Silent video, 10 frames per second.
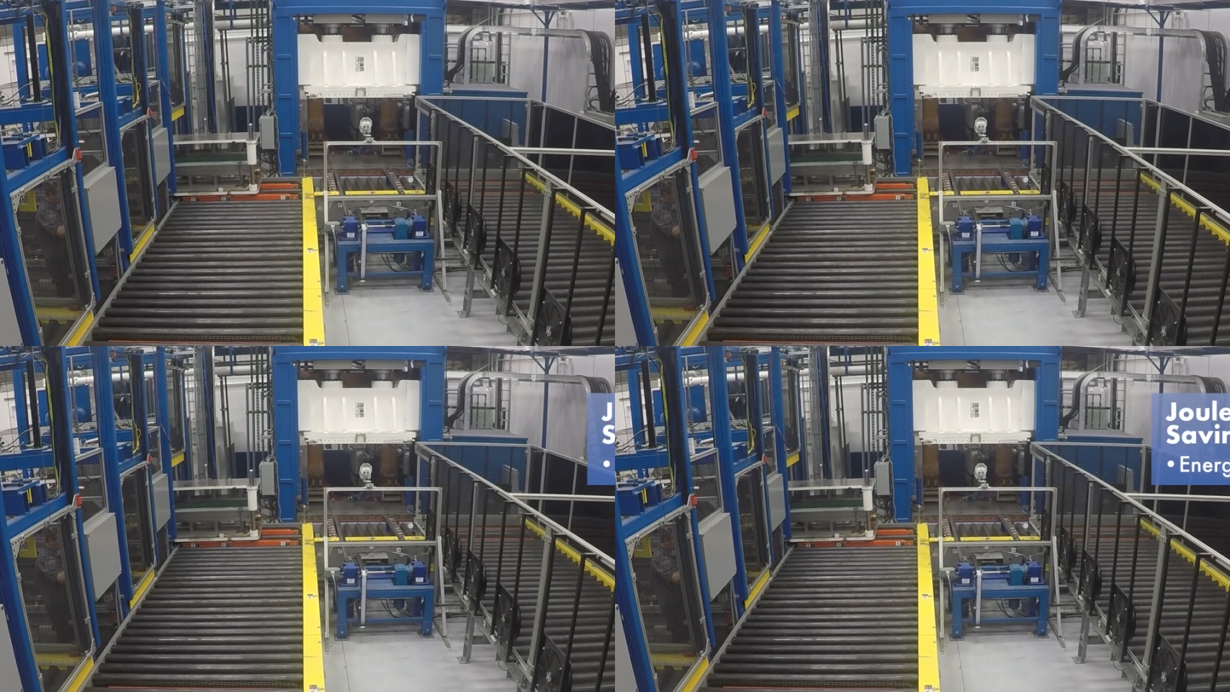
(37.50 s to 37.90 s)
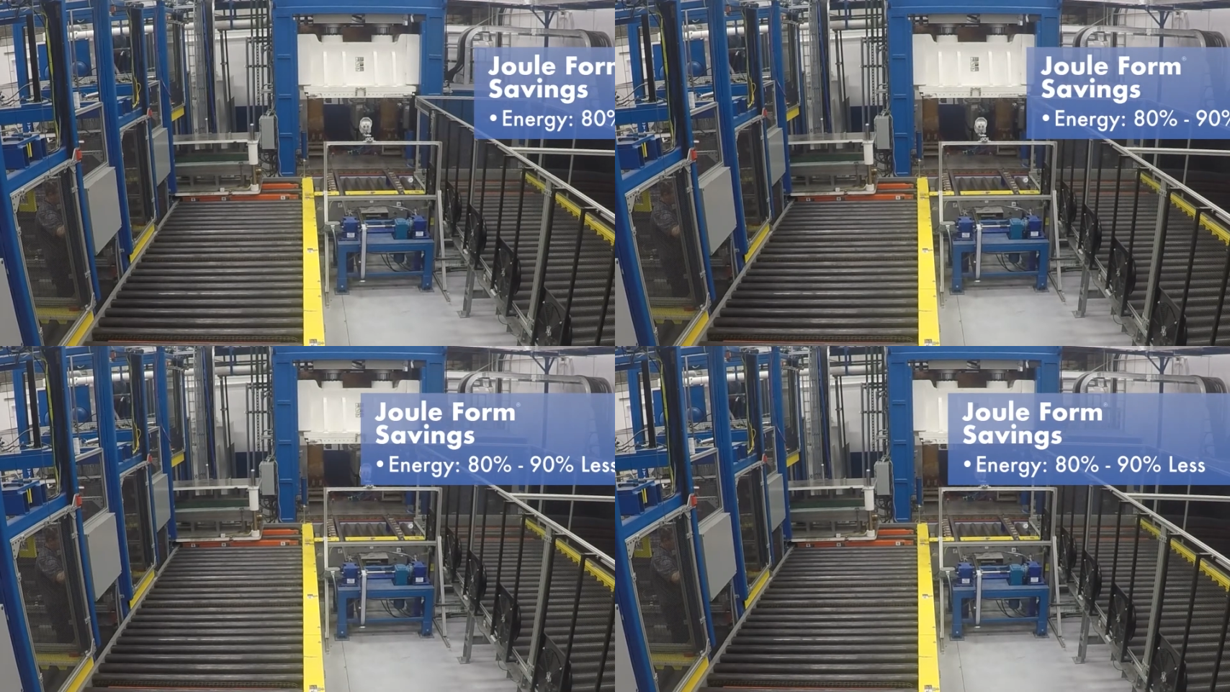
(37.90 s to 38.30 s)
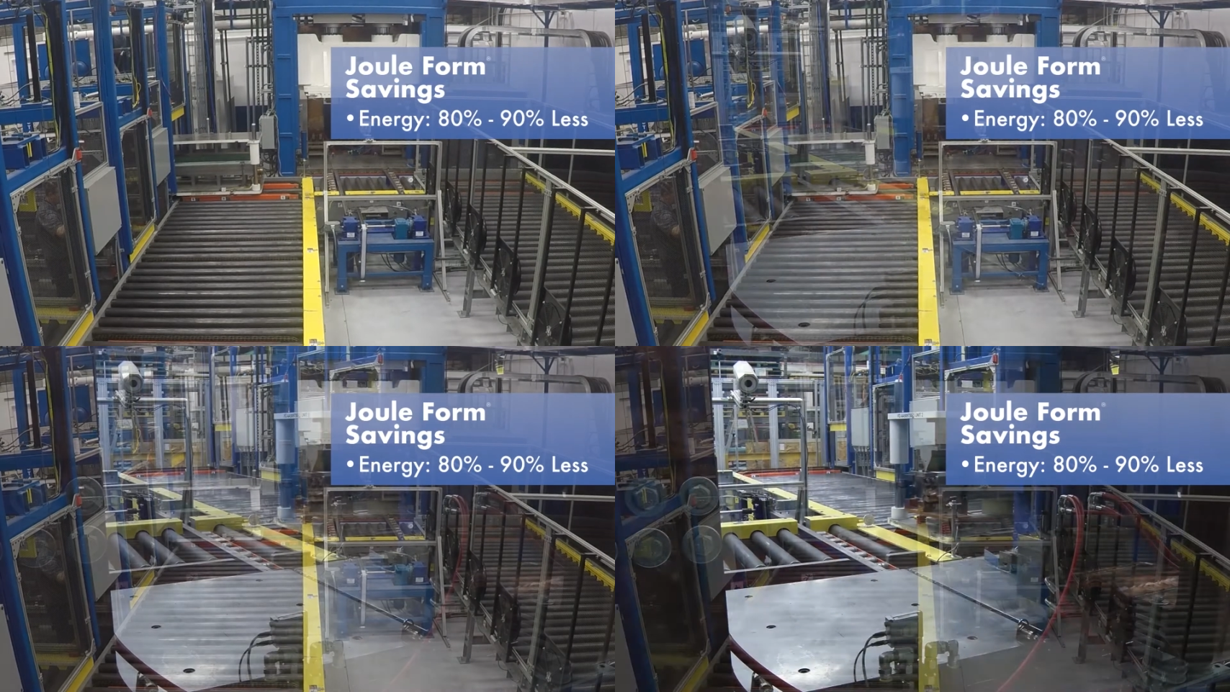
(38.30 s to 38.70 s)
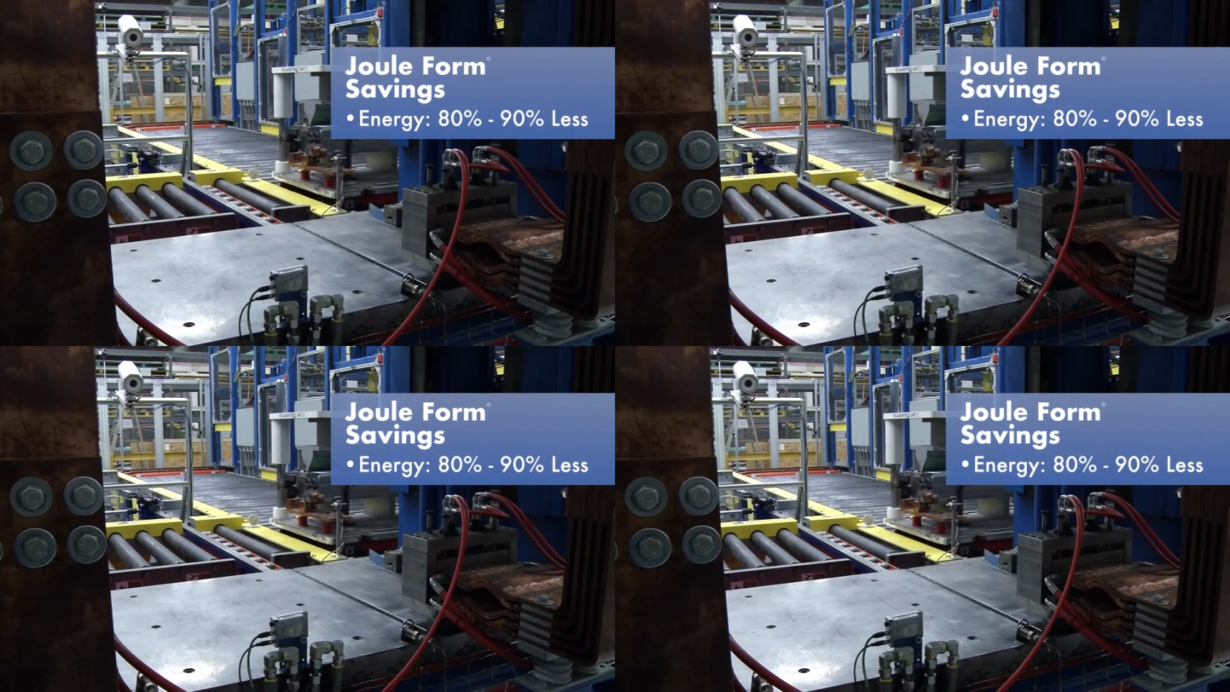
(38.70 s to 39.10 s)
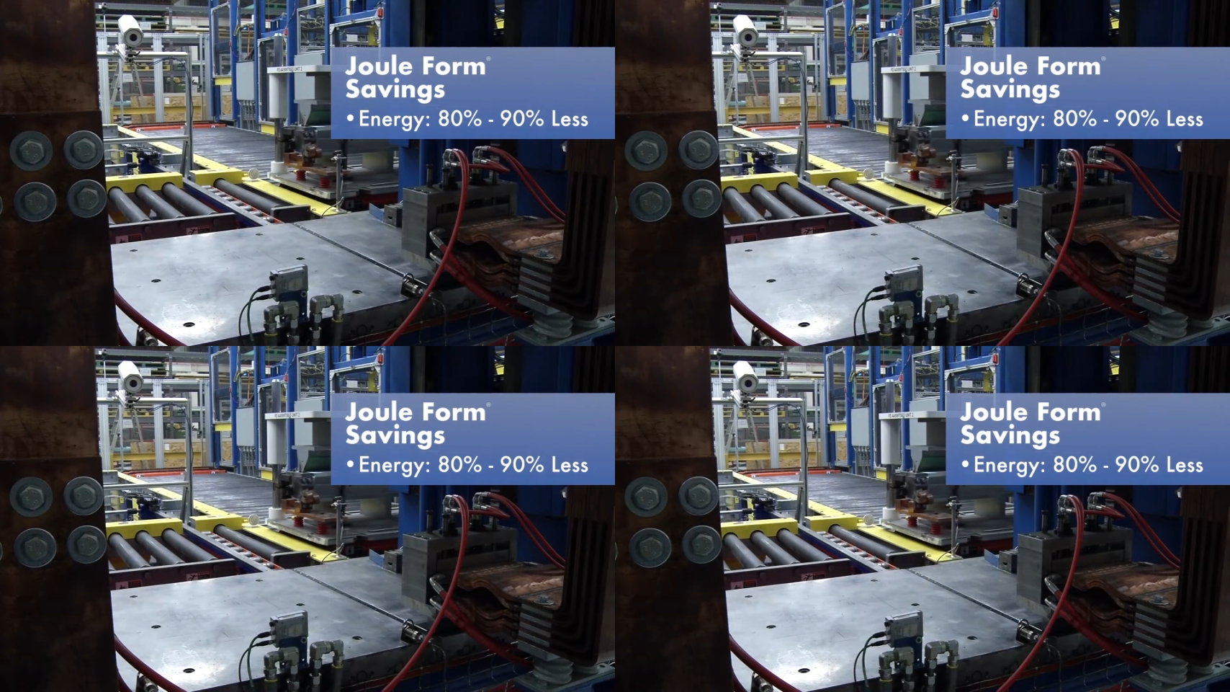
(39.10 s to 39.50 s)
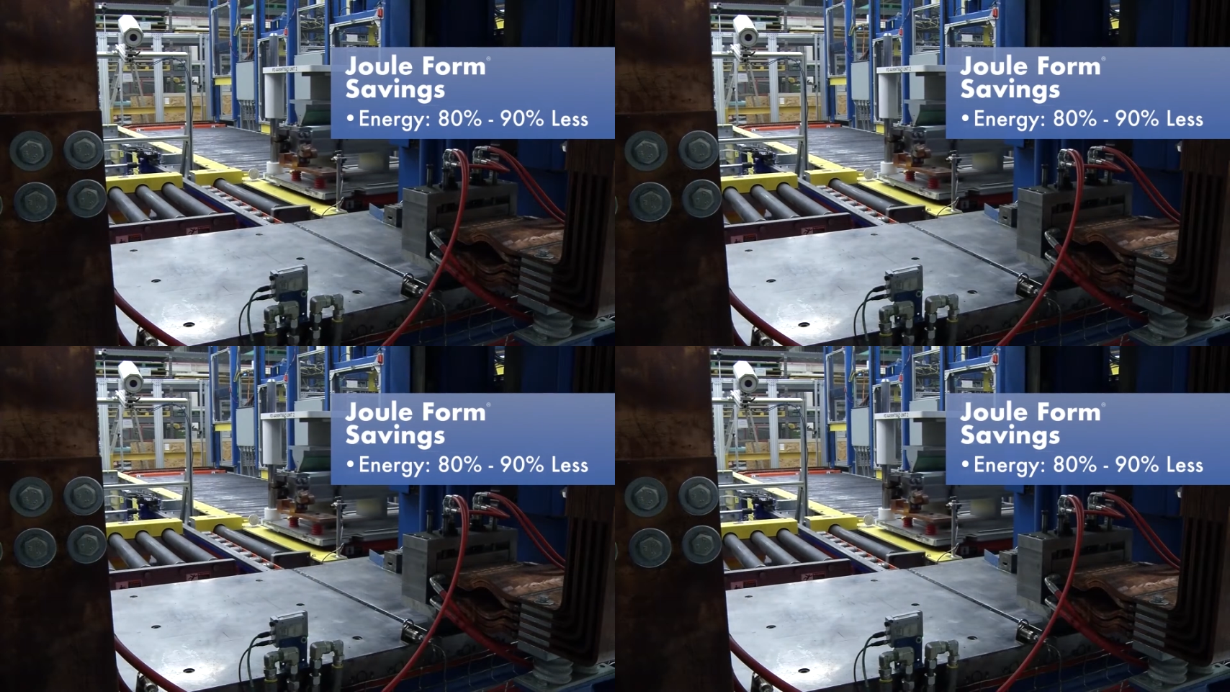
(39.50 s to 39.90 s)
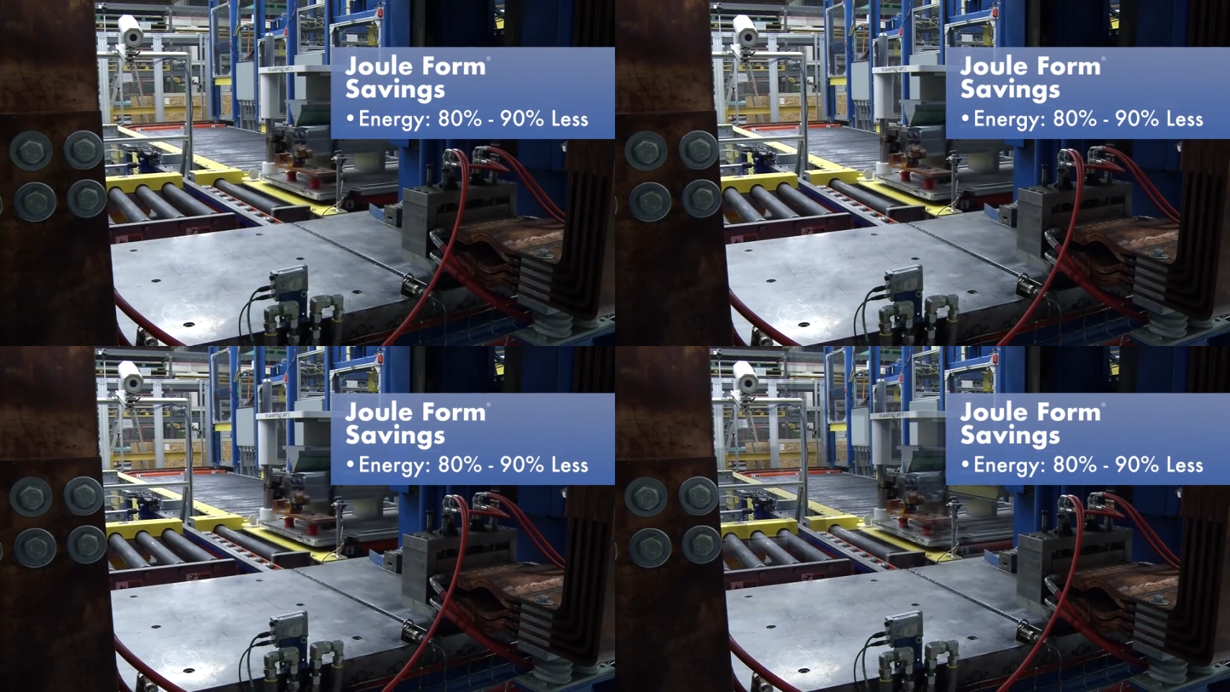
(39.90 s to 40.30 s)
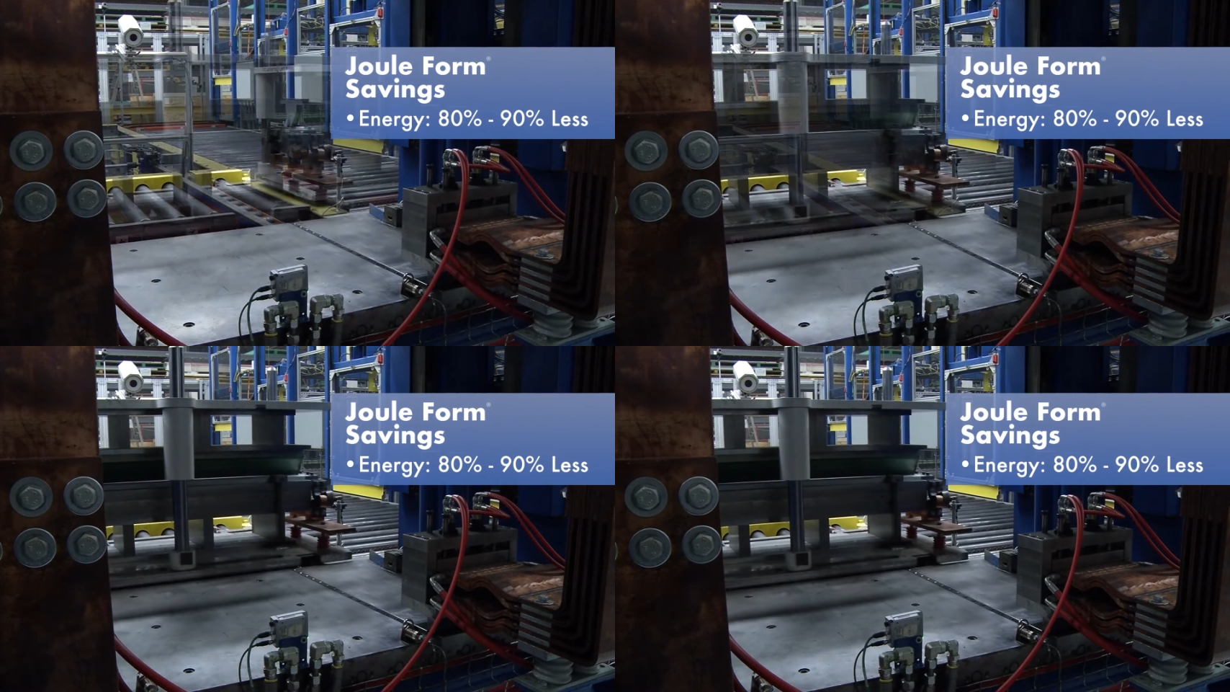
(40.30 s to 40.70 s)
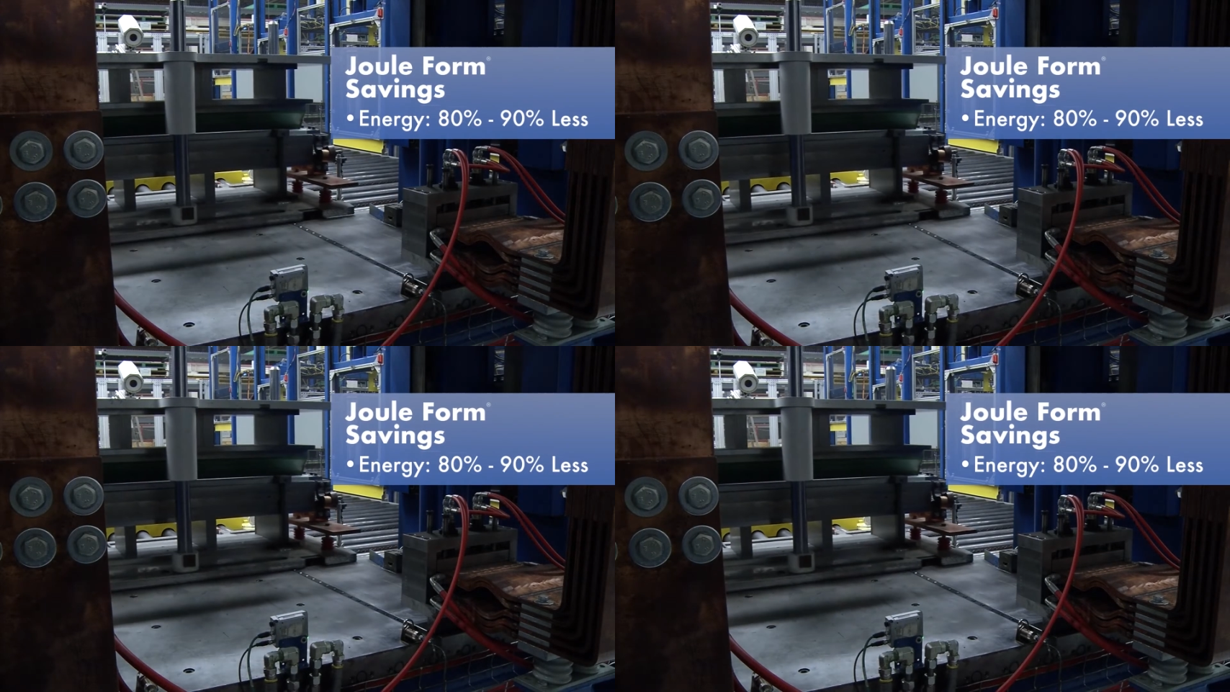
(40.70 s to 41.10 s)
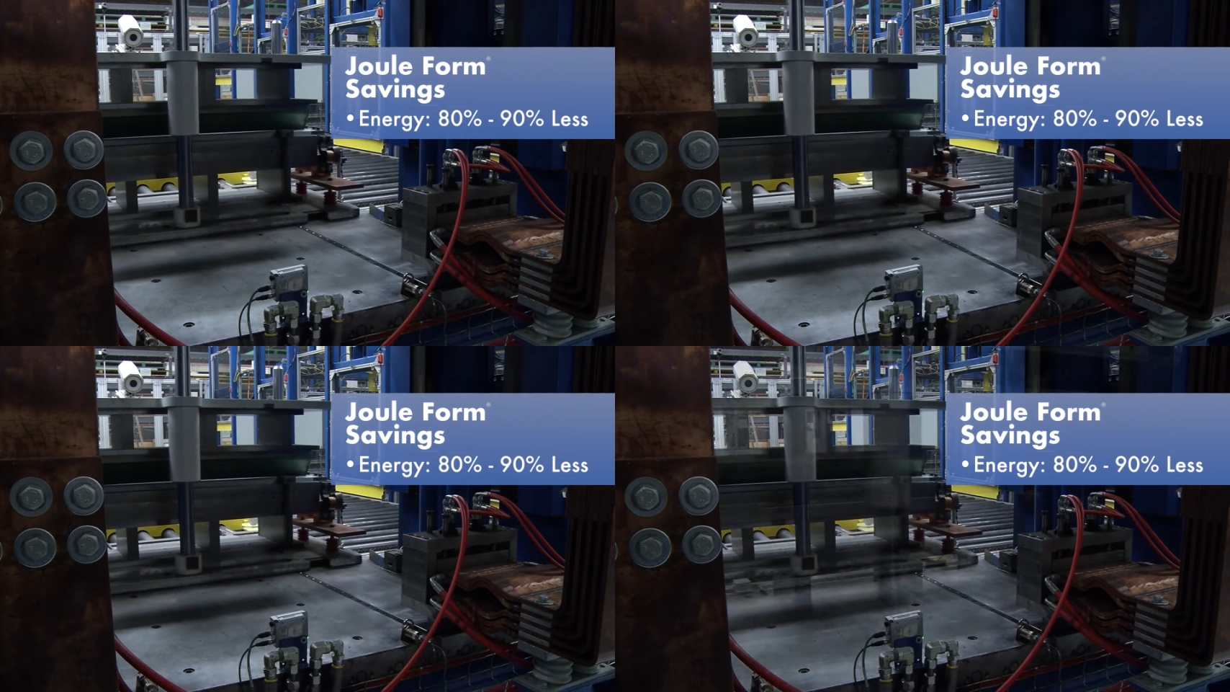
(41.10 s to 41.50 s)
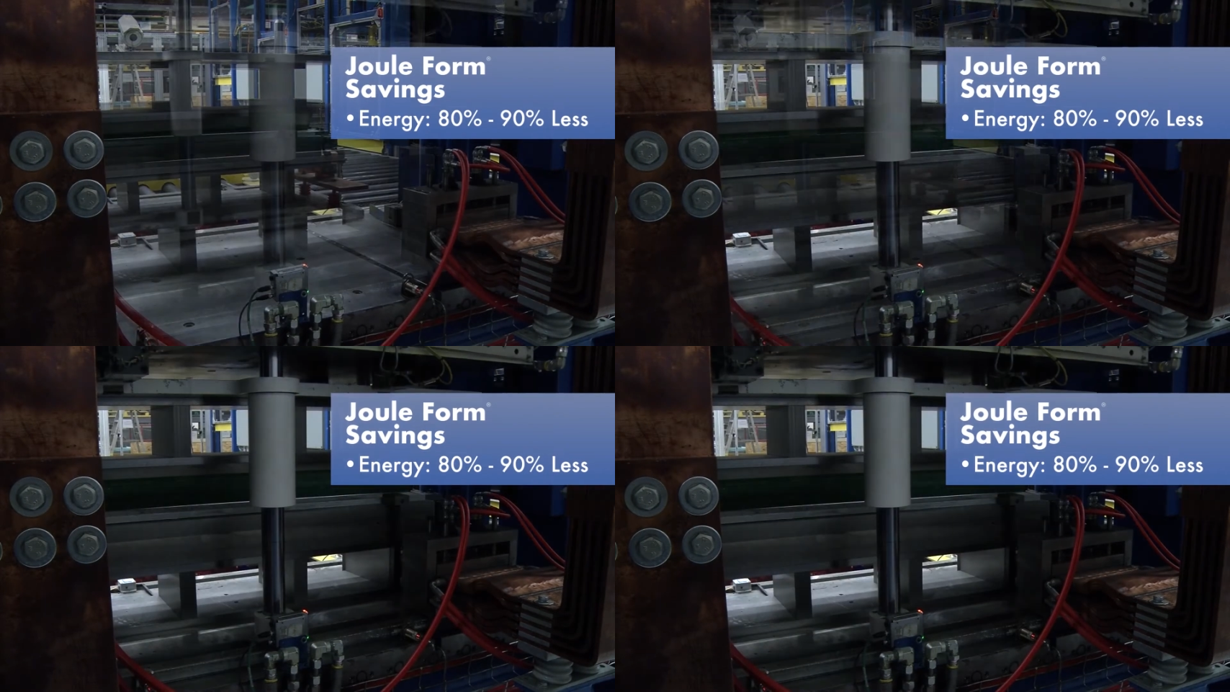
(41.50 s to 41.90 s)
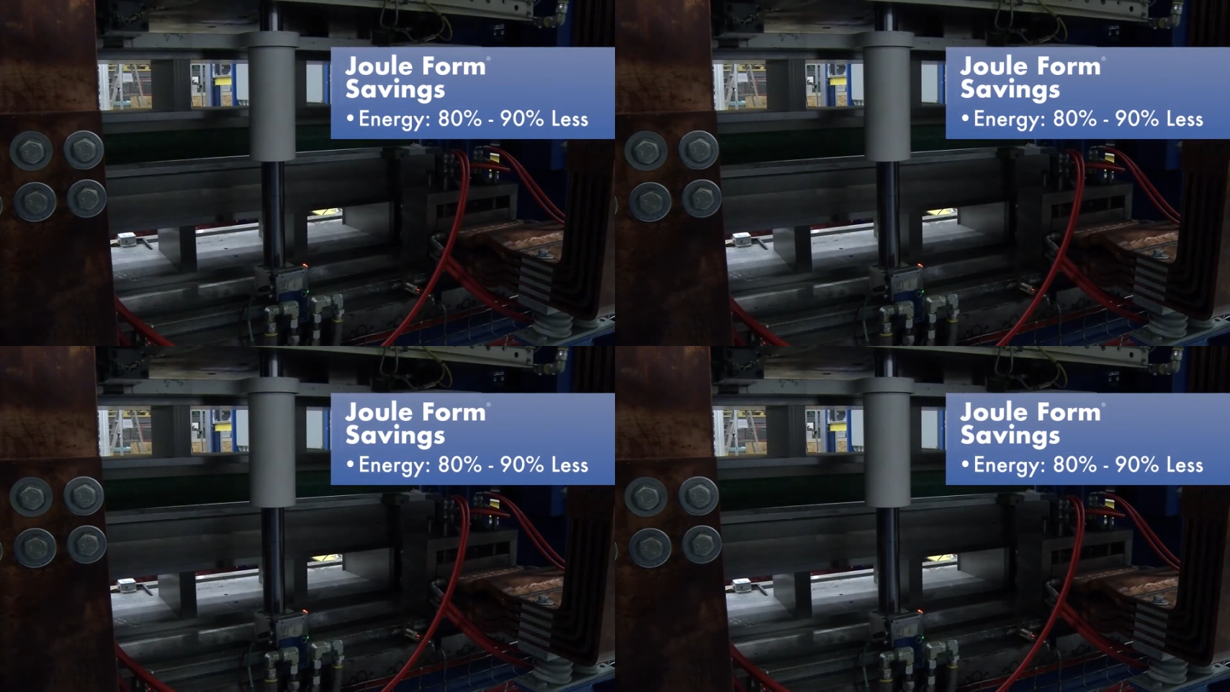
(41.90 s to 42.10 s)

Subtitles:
(no speaker visible)